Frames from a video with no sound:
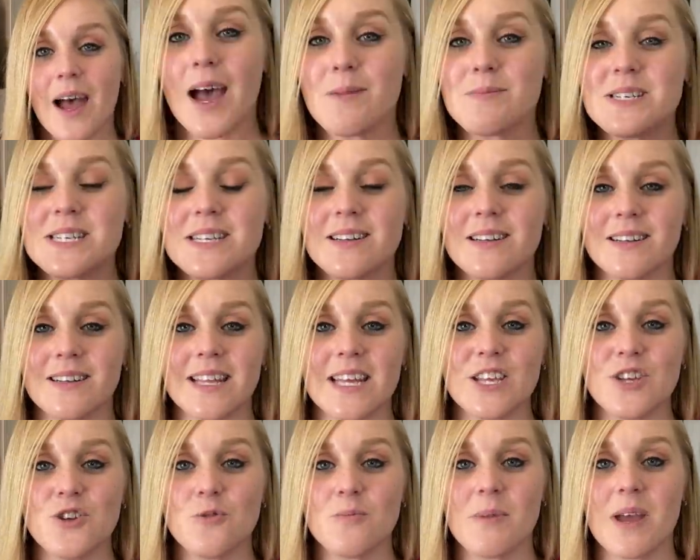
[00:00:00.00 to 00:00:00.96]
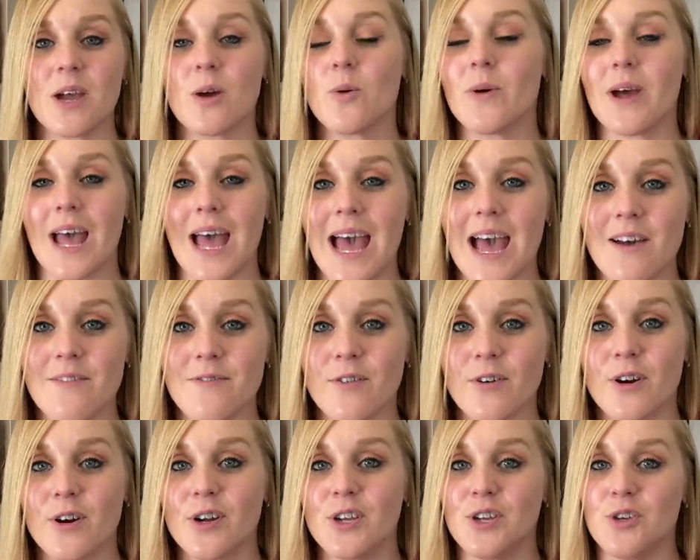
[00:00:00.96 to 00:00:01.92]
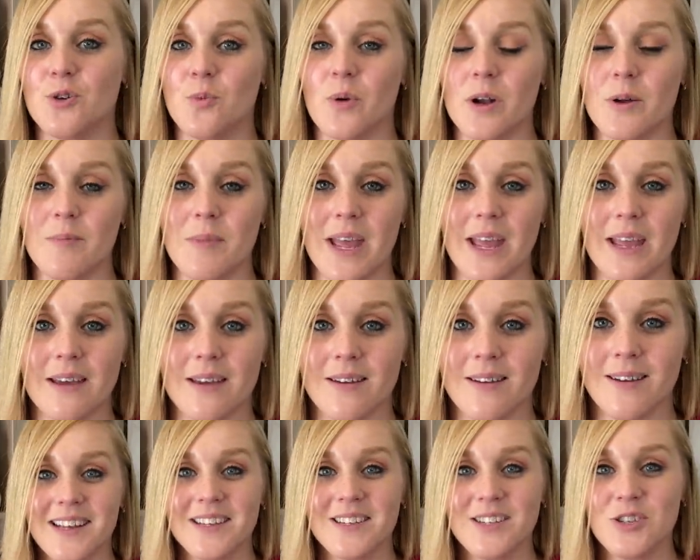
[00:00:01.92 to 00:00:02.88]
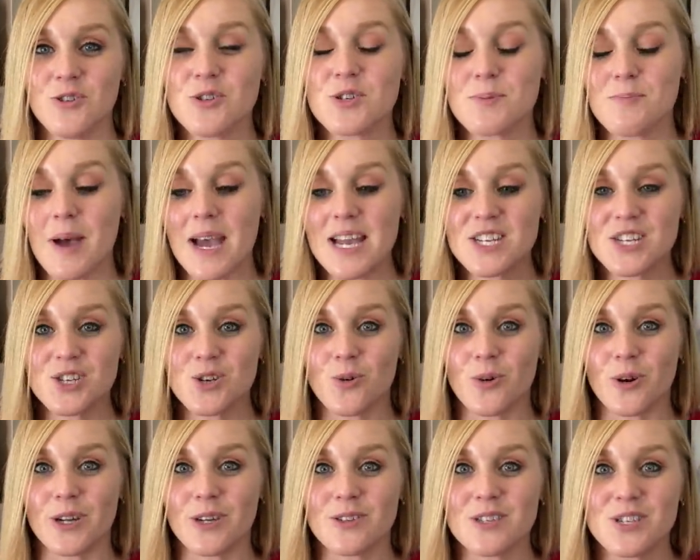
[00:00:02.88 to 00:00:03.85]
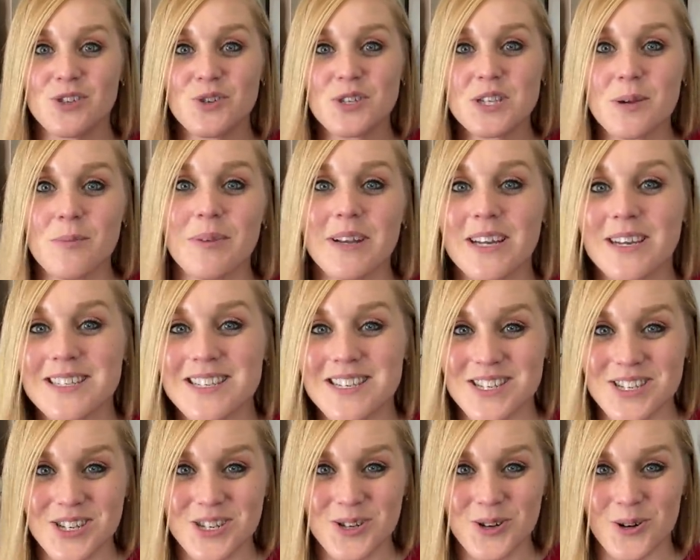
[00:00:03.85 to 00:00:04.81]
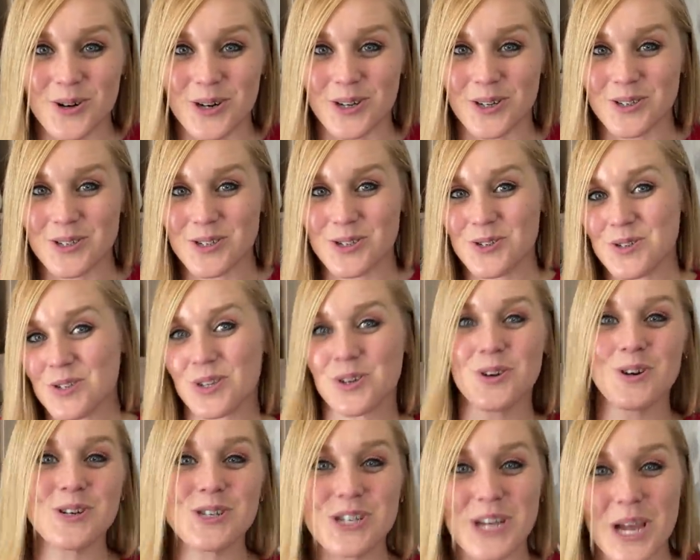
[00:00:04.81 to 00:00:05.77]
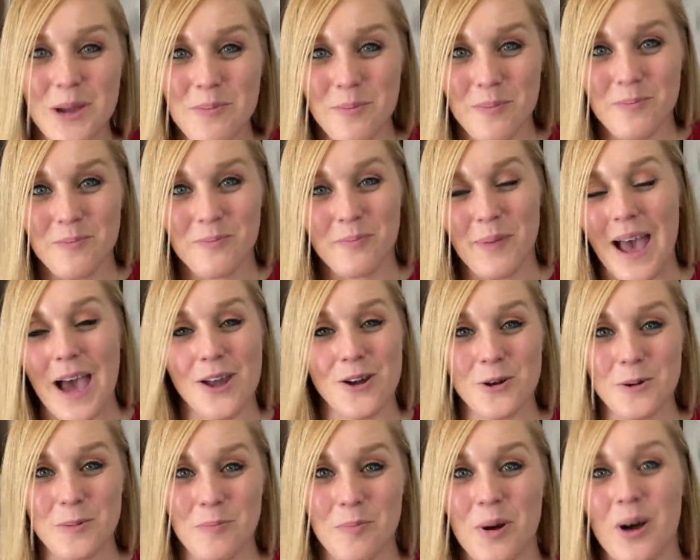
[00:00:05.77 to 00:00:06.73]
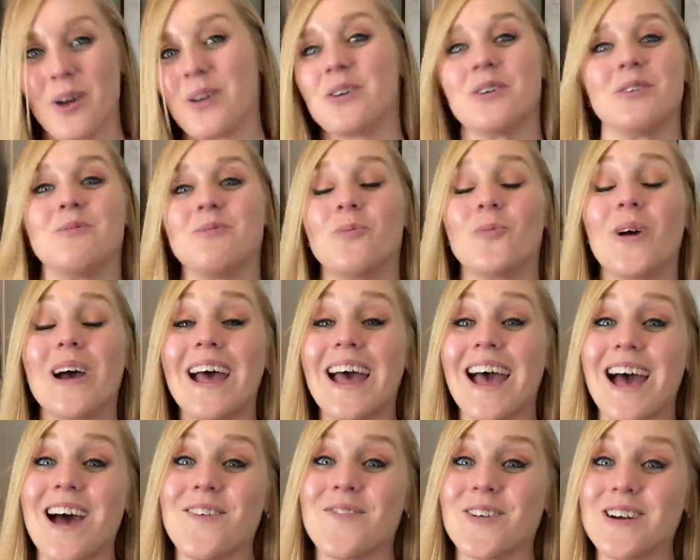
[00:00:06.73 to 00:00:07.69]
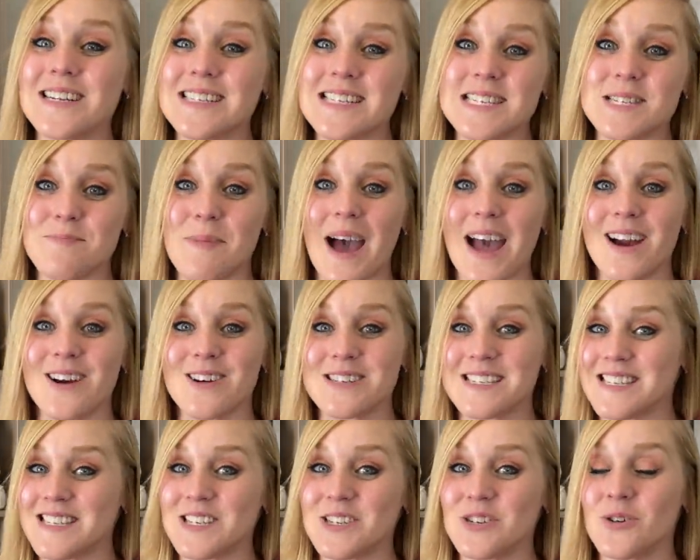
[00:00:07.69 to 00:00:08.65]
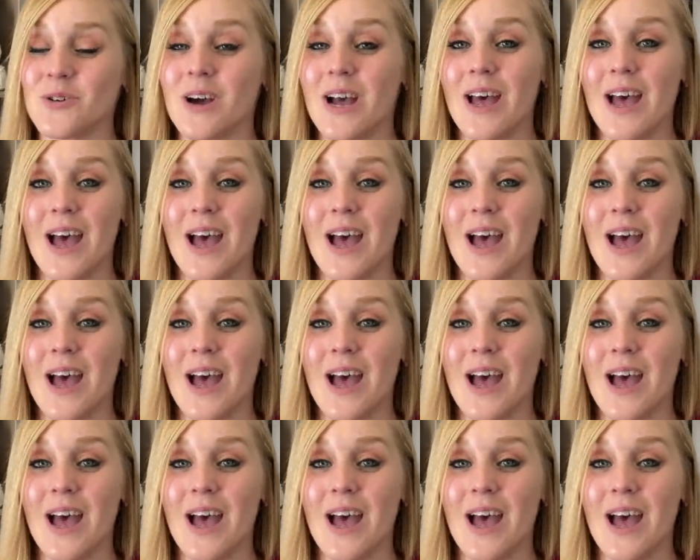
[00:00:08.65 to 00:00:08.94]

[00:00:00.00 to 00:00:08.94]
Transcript: I'm just gonna let you make whatever you wanna make. Use my tutorials, use somebody else's tutorials, use a crochet pattern book, whatever inspires you.